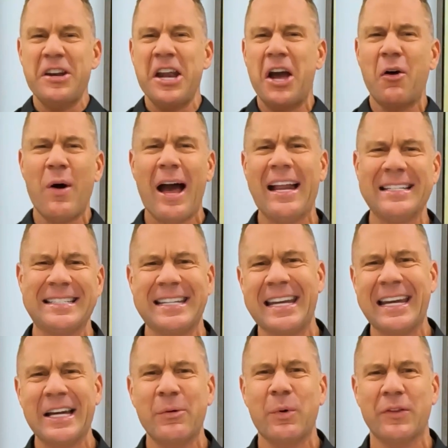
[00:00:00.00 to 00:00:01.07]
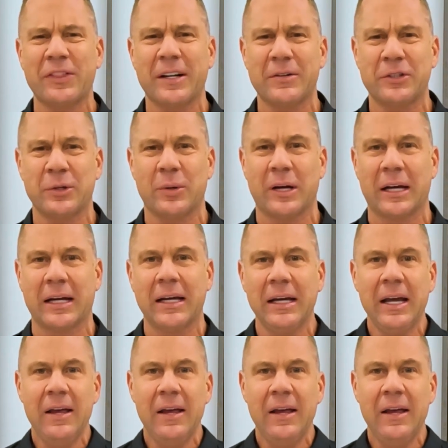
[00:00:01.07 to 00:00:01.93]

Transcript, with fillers: no idea what they're doing.